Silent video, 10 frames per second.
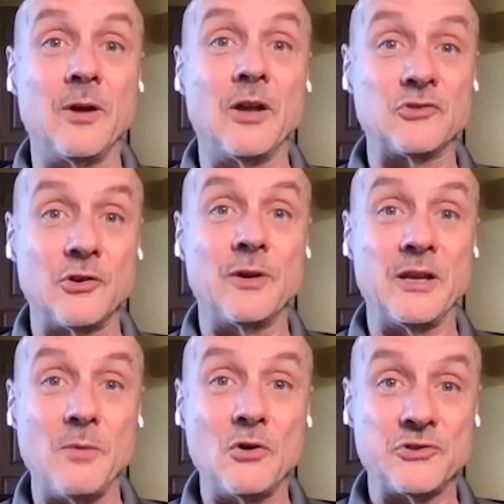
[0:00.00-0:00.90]
on showing
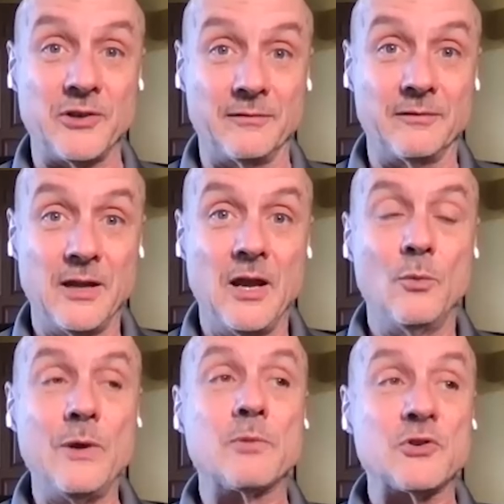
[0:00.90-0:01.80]
emotion.
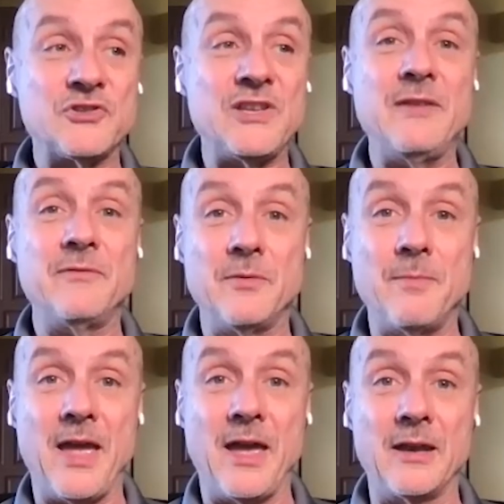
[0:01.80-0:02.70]
We perceive the
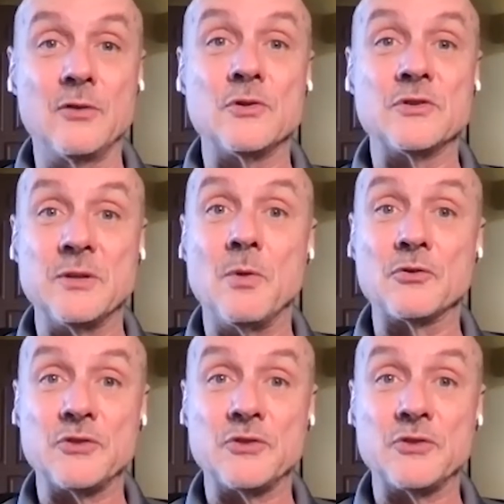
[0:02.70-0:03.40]
man who is the most